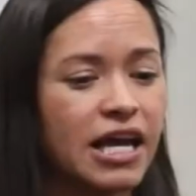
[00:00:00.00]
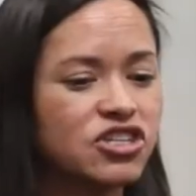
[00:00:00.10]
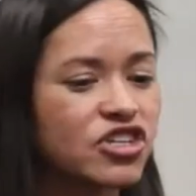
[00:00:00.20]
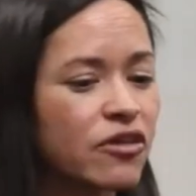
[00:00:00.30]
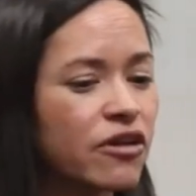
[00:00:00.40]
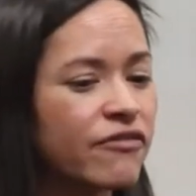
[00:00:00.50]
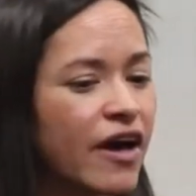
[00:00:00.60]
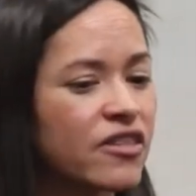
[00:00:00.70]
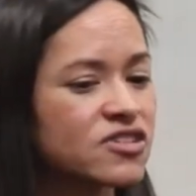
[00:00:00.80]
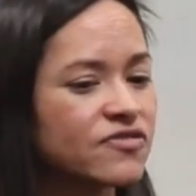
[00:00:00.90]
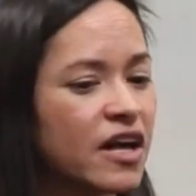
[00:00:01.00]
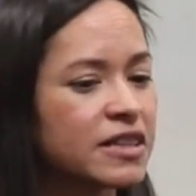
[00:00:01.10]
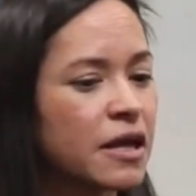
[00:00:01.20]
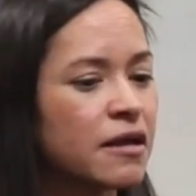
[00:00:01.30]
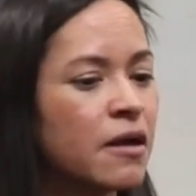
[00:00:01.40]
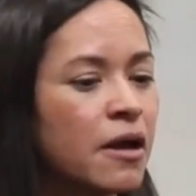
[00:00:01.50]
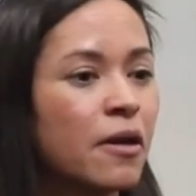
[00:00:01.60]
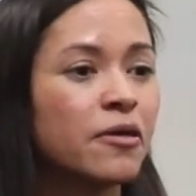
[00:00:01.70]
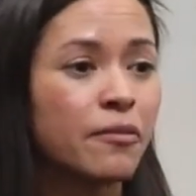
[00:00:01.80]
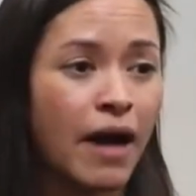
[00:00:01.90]
In general, fathers felt that
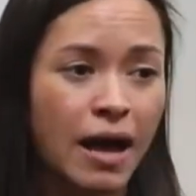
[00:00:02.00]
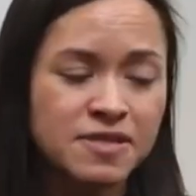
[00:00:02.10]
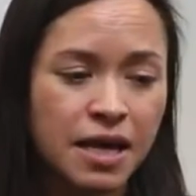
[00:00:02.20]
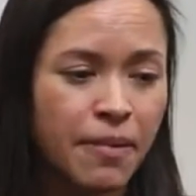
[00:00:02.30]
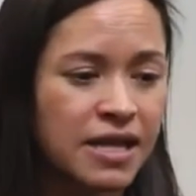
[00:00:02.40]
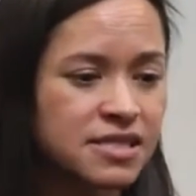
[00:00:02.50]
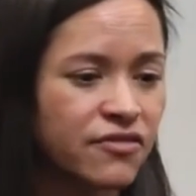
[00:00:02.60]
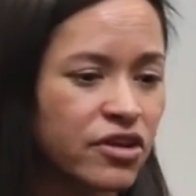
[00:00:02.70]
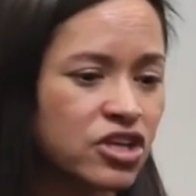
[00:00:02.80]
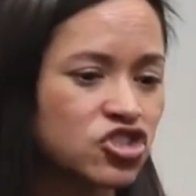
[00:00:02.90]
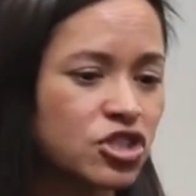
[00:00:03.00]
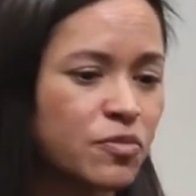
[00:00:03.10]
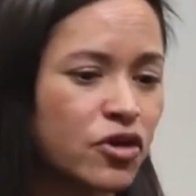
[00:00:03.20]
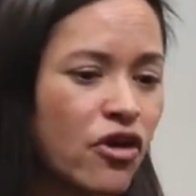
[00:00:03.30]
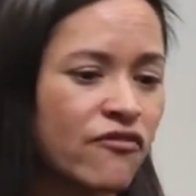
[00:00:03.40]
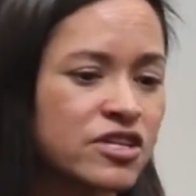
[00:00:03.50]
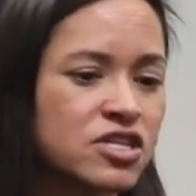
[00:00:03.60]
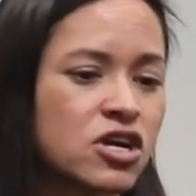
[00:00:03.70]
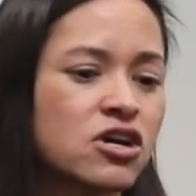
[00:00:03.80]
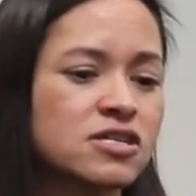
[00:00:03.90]
the moms had a positive relationship with their home
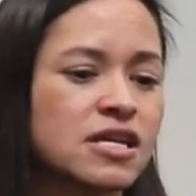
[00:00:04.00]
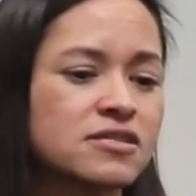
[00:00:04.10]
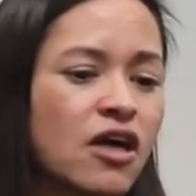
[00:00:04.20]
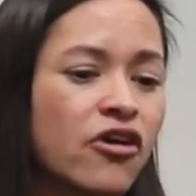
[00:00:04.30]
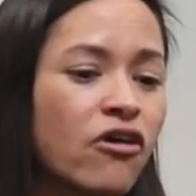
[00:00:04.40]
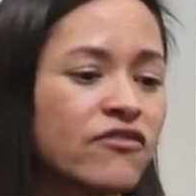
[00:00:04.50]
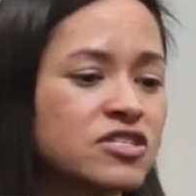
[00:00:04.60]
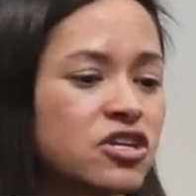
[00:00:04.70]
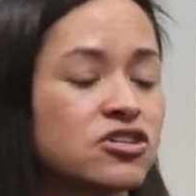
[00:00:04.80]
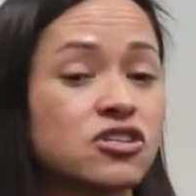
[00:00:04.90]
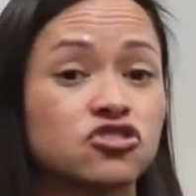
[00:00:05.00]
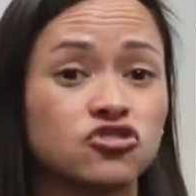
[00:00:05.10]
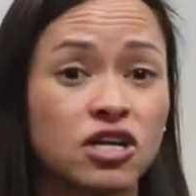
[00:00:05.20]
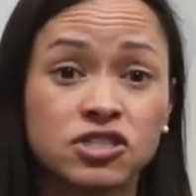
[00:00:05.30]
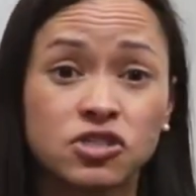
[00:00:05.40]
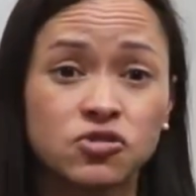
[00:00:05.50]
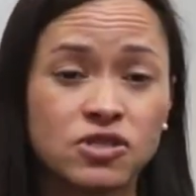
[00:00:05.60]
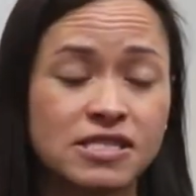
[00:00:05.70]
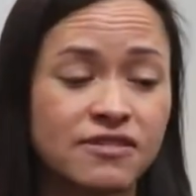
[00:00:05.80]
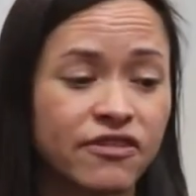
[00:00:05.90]
visitors. They saw their home visitors as trusted
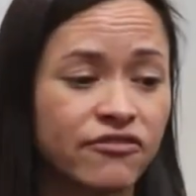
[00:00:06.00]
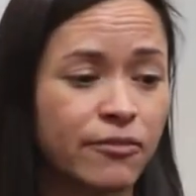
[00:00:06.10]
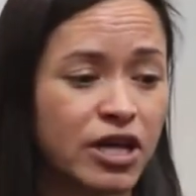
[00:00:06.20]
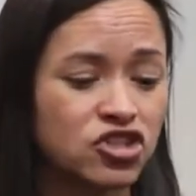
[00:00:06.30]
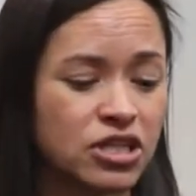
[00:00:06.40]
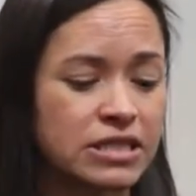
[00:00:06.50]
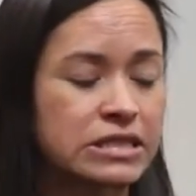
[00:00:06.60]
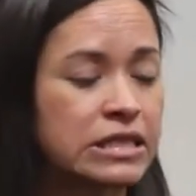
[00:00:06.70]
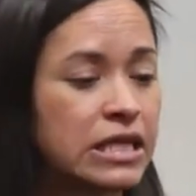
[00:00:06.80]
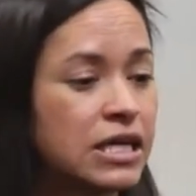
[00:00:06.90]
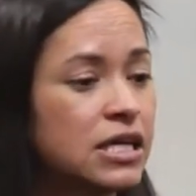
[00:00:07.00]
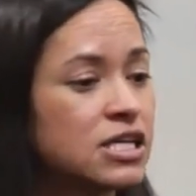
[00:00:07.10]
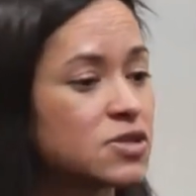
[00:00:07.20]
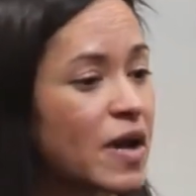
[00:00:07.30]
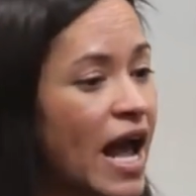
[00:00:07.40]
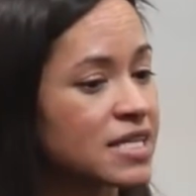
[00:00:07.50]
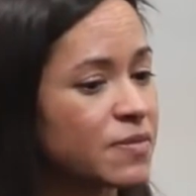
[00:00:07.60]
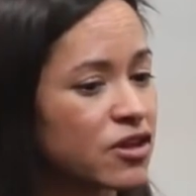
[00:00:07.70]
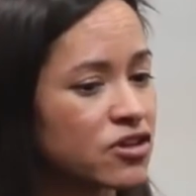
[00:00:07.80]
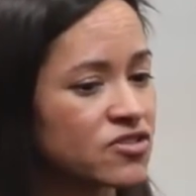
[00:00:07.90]
sources of information. So when asked
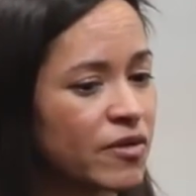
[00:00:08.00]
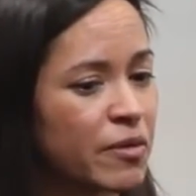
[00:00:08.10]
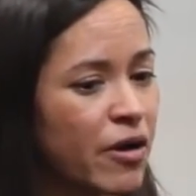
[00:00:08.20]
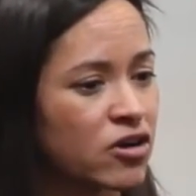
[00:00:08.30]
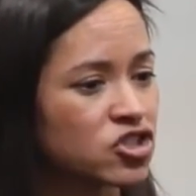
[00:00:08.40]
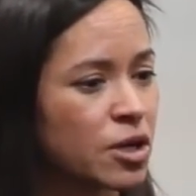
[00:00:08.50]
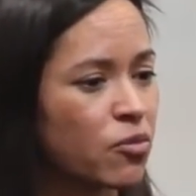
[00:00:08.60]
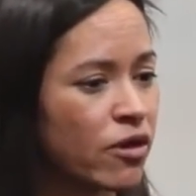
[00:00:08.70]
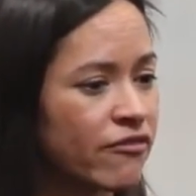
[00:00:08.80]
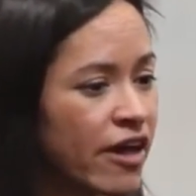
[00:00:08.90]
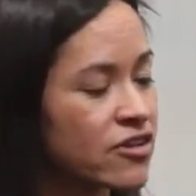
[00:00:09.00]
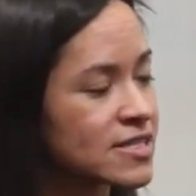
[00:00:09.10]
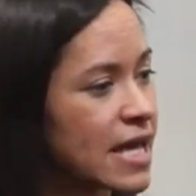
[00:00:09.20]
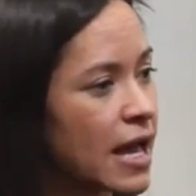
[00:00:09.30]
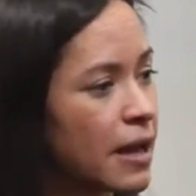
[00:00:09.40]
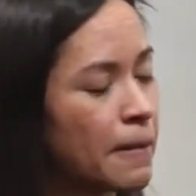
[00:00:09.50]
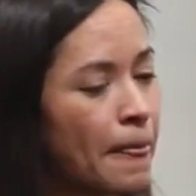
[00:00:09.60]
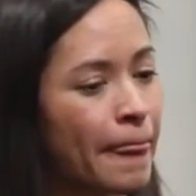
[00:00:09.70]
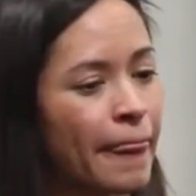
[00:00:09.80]
about the nurse-family partnership, one father said,